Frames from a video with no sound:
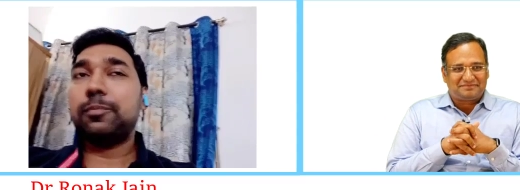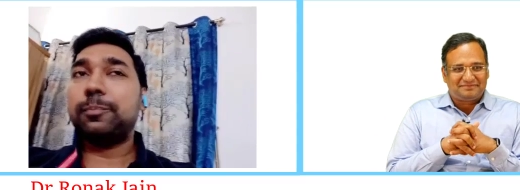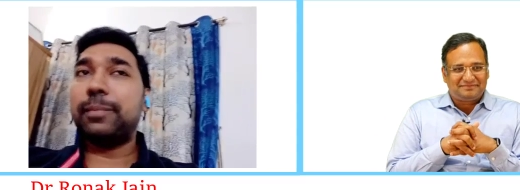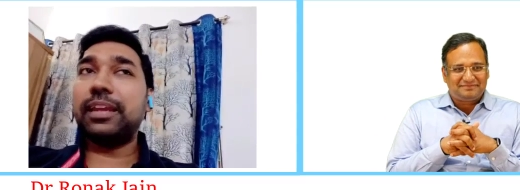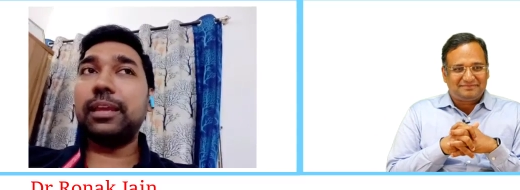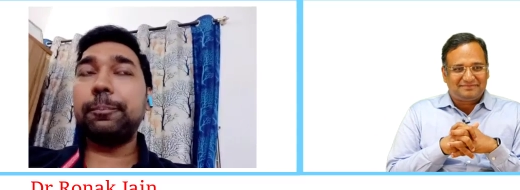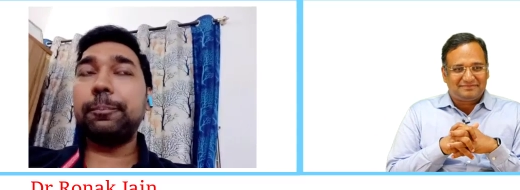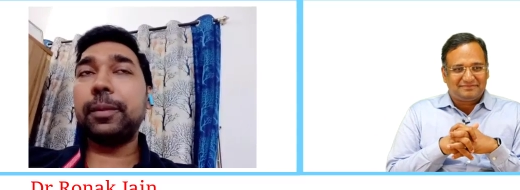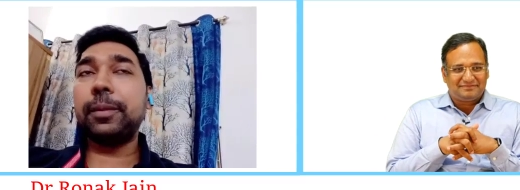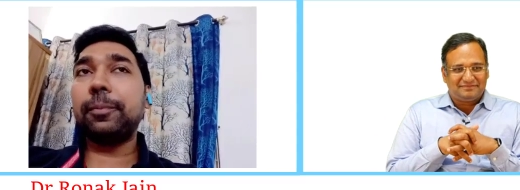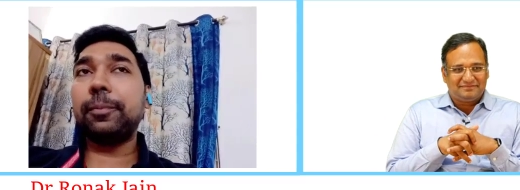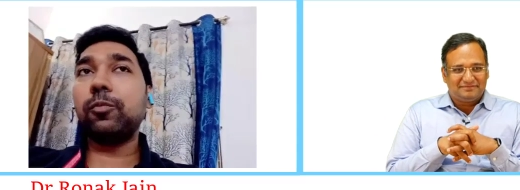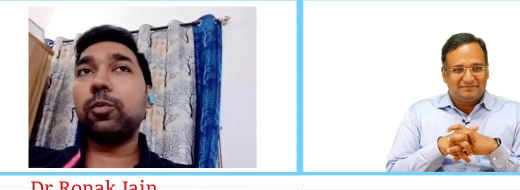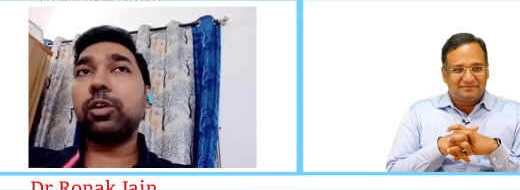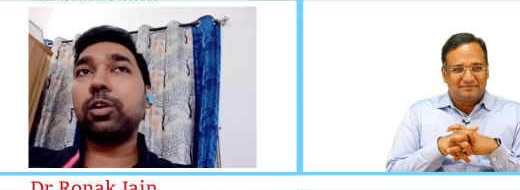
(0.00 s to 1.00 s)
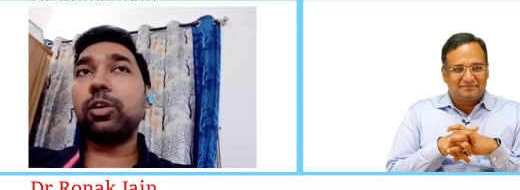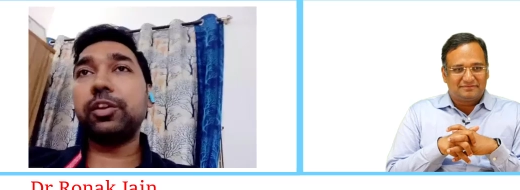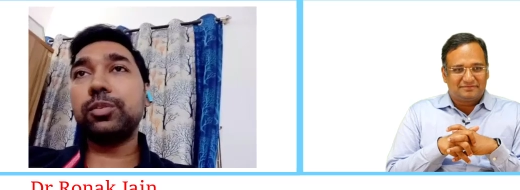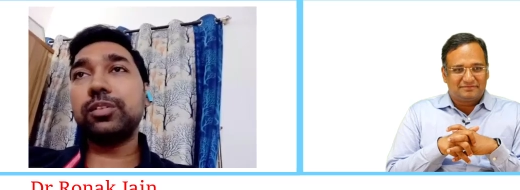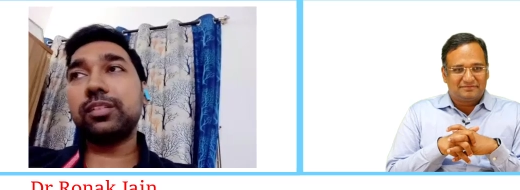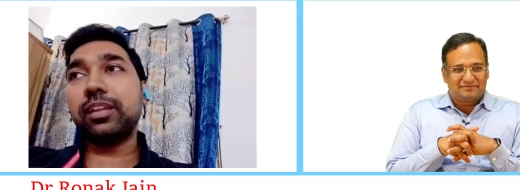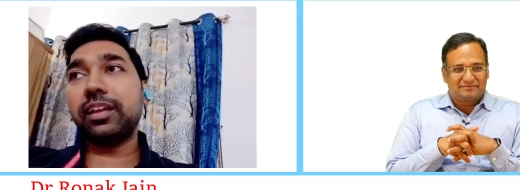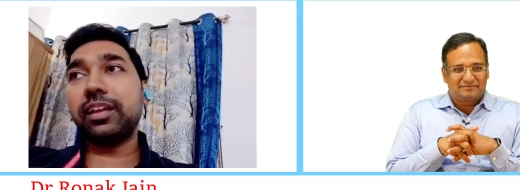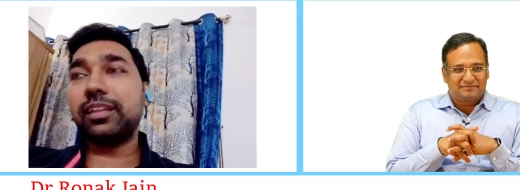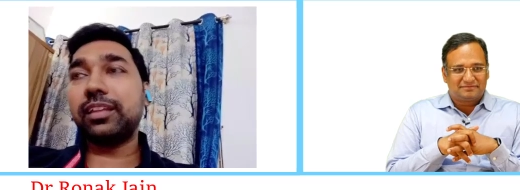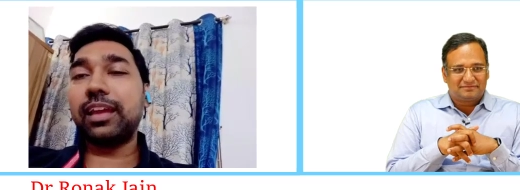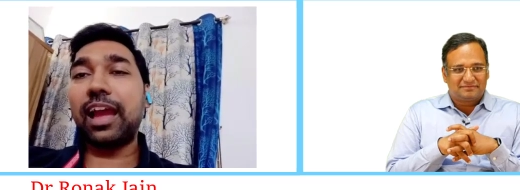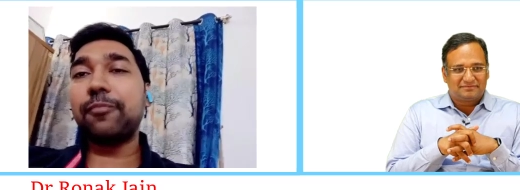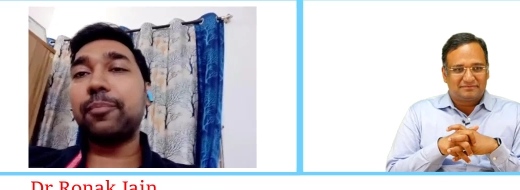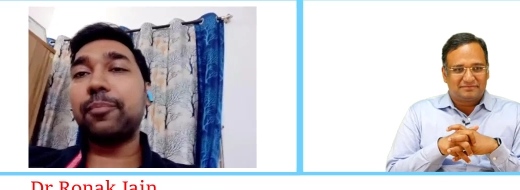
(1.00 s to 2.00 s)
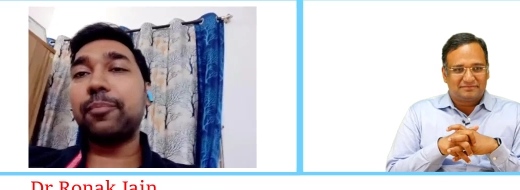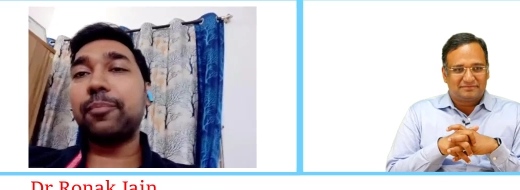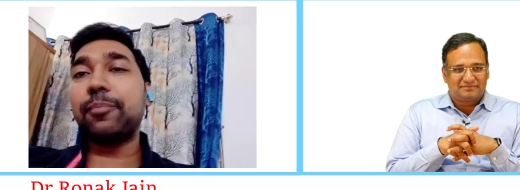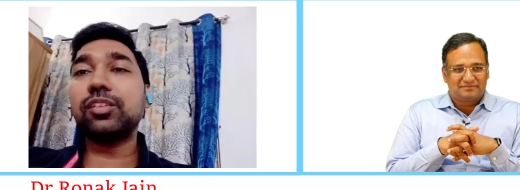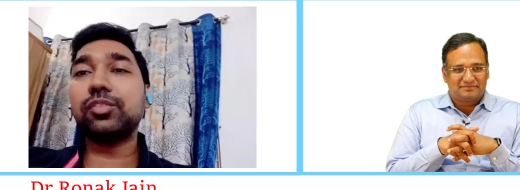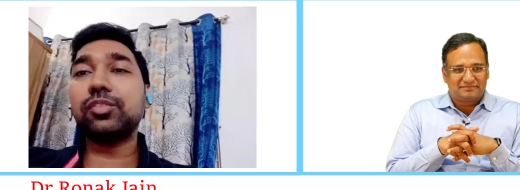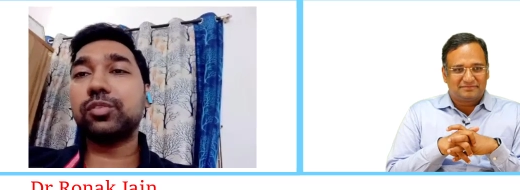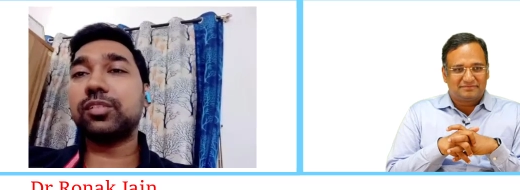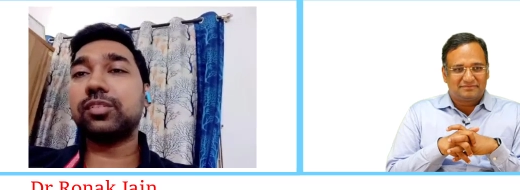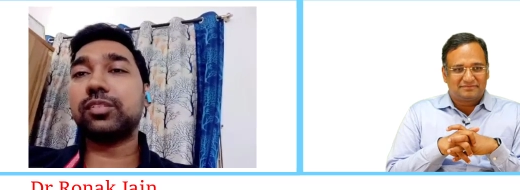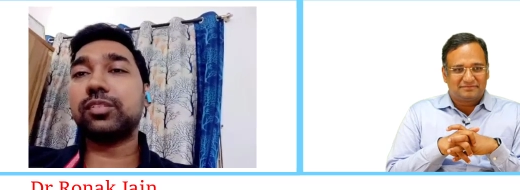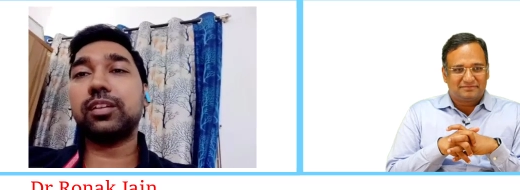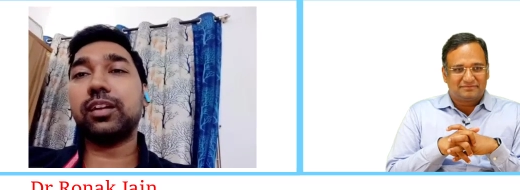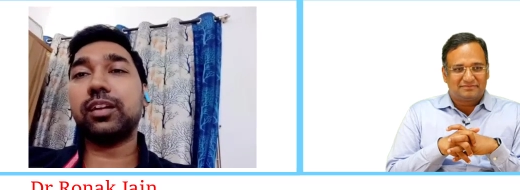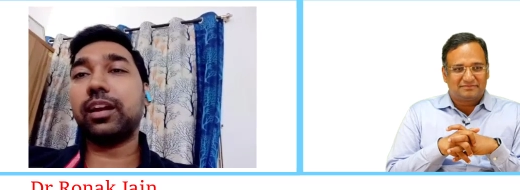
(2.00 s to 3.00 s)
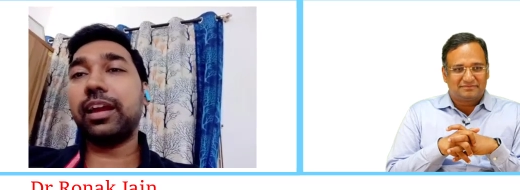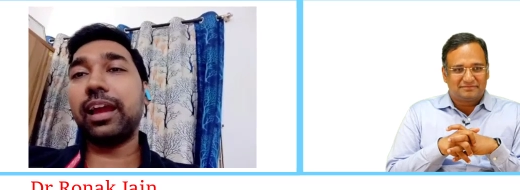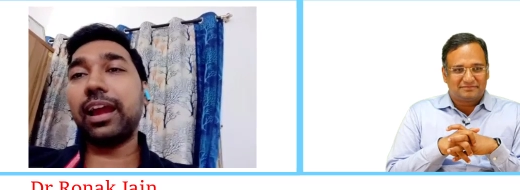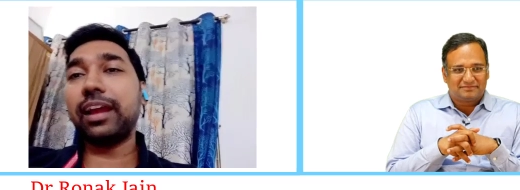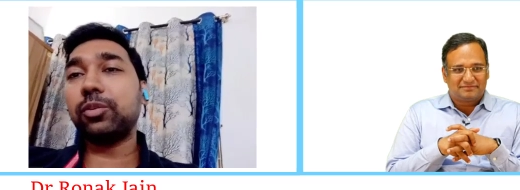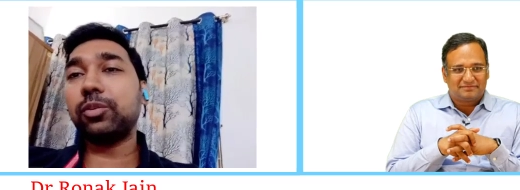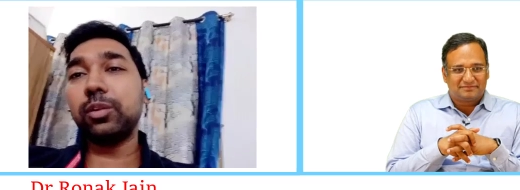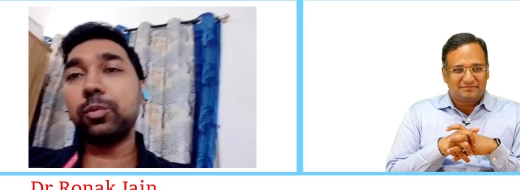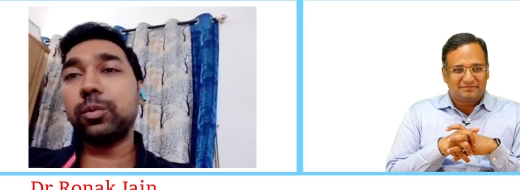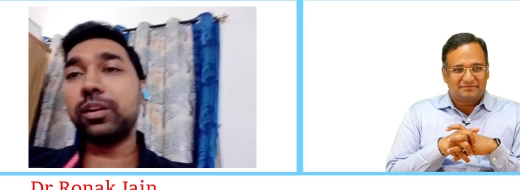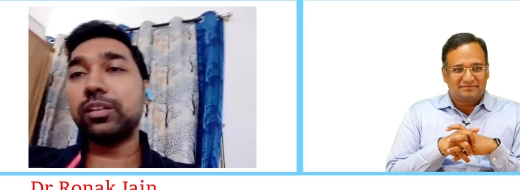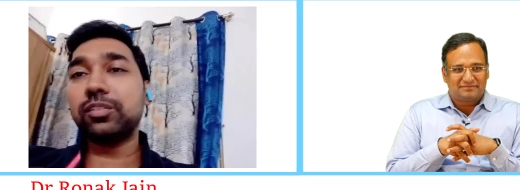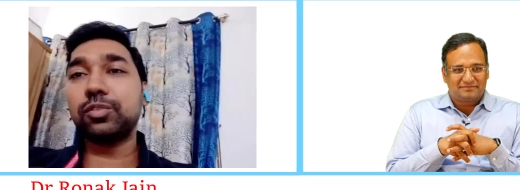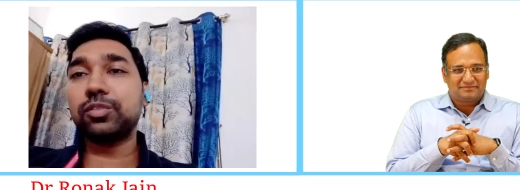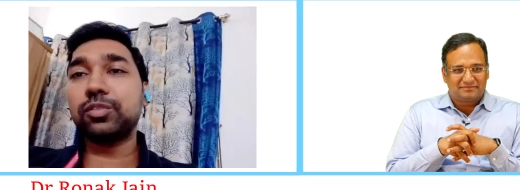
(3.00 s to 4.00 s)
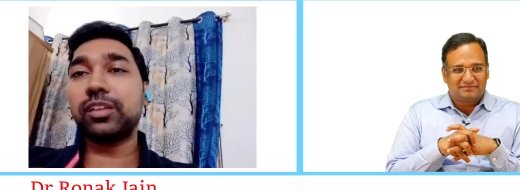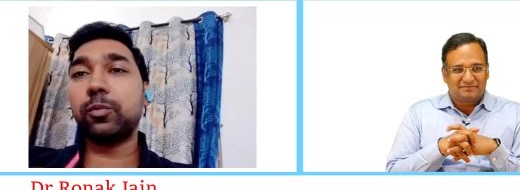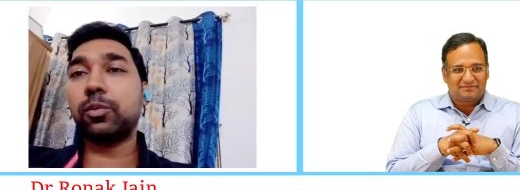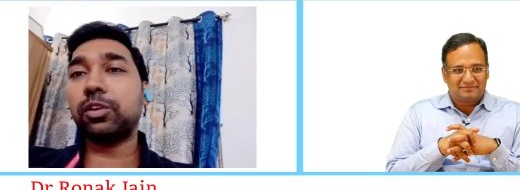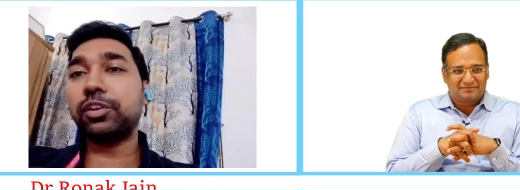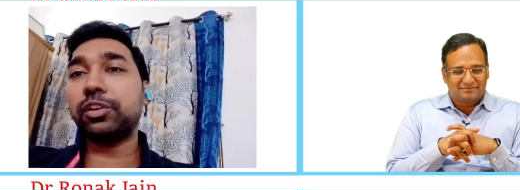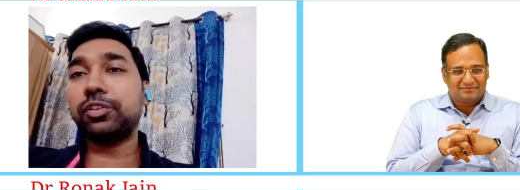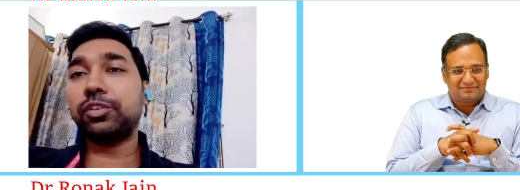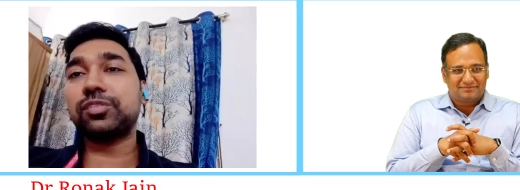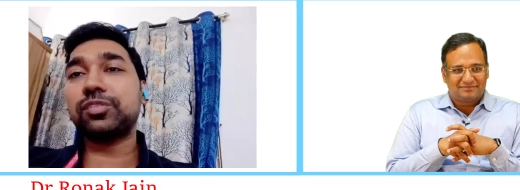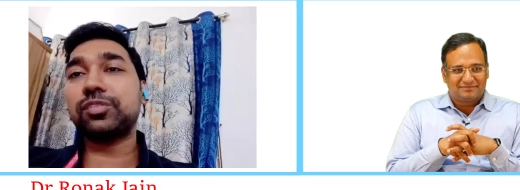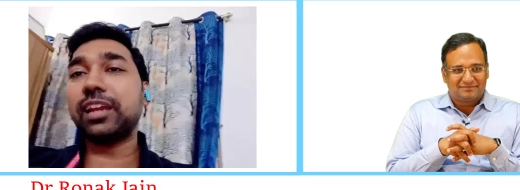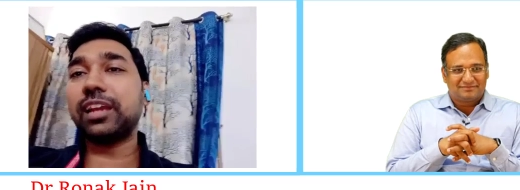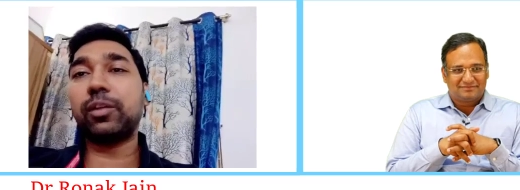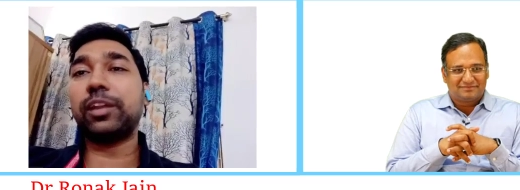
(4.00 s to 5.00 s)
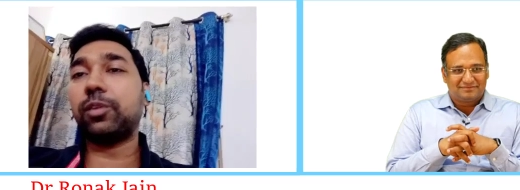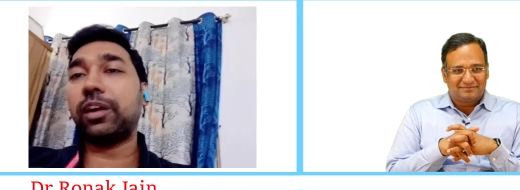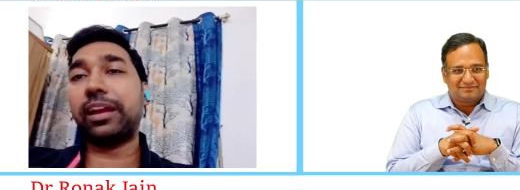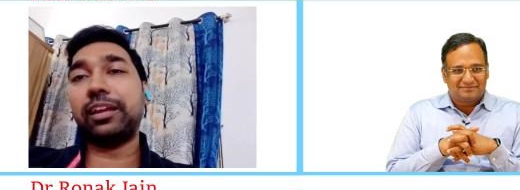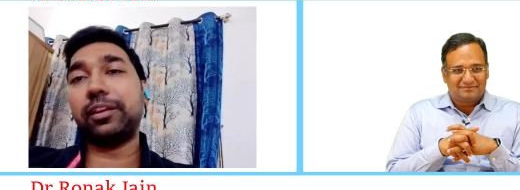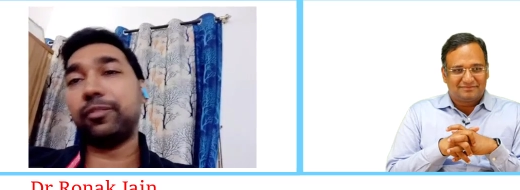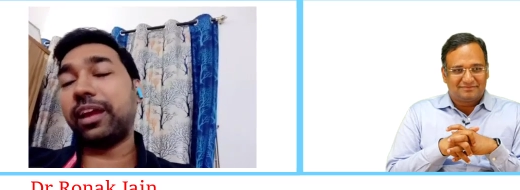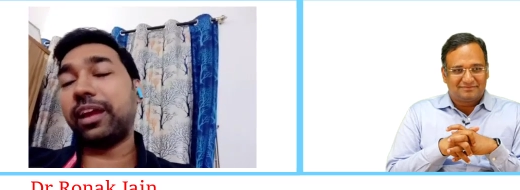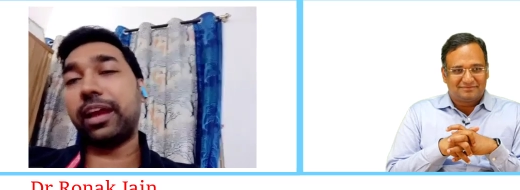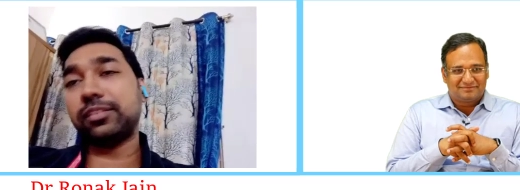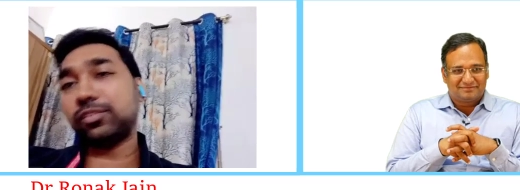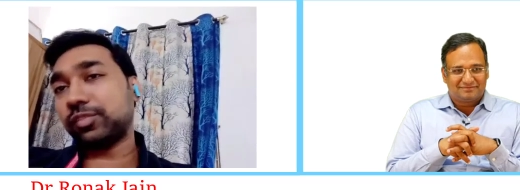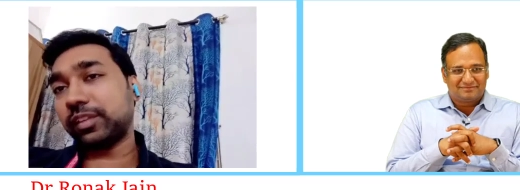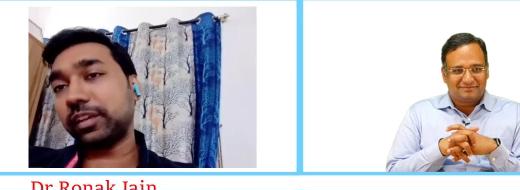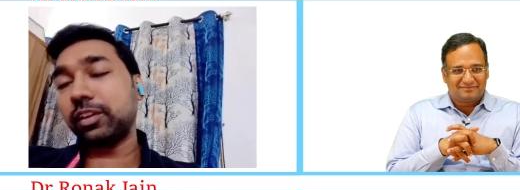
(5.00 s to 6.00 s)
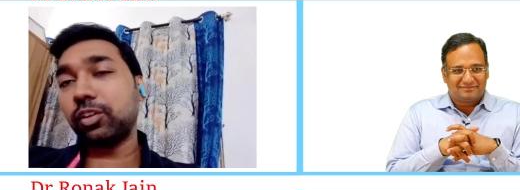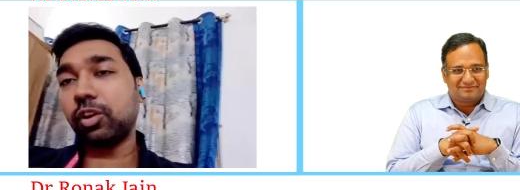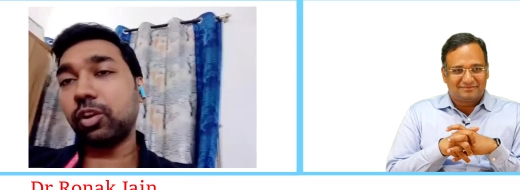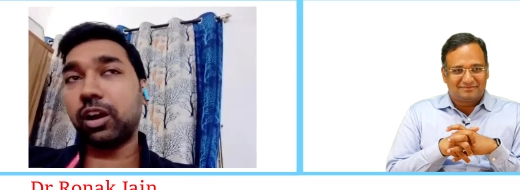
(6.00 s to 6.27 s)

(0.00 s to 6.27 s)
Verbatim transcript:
Speaker 1: Many people, what they do is like they have many other courses. I had only one course. I wanted to sit, and as we said in